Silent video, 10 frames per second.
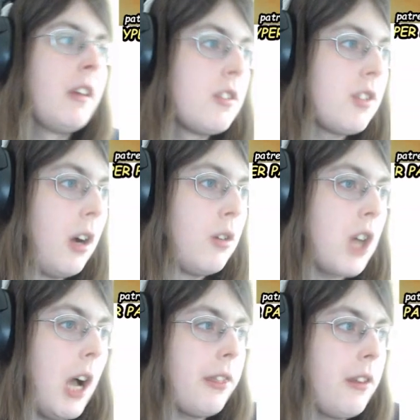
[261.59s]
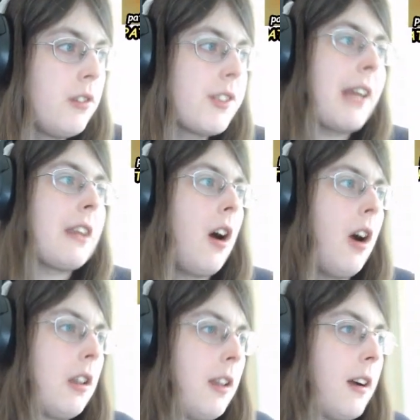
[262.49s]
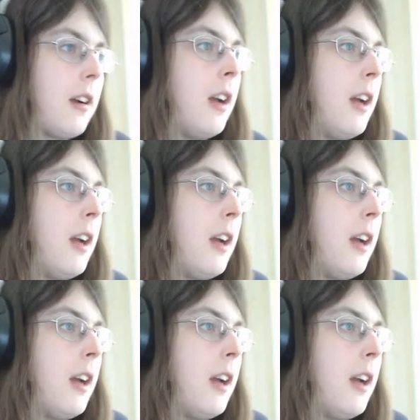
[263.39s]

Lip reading: So John Thune's got the hard look.